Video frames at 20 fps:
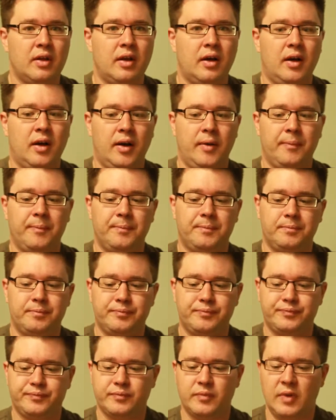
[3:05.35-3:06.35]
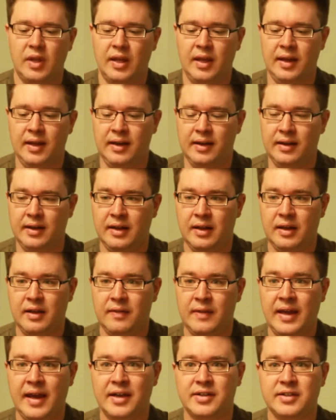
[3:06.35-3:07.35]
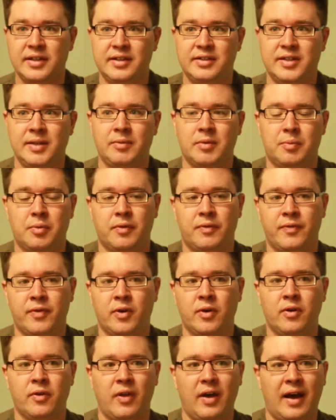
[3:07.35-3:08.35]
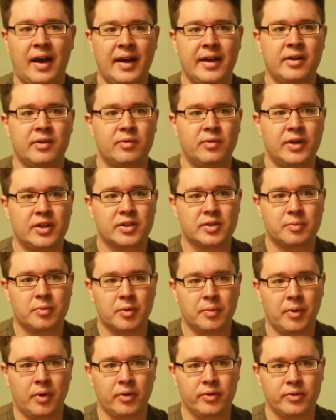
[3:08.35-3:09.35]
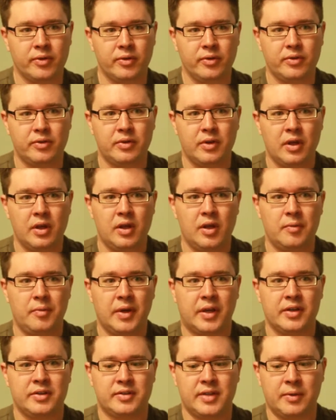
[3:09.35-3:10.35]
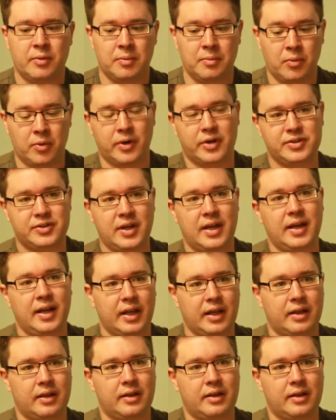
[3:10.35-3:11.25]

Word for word: um, and they actually seemed to prefer the higher risk proposals because they were more exciting.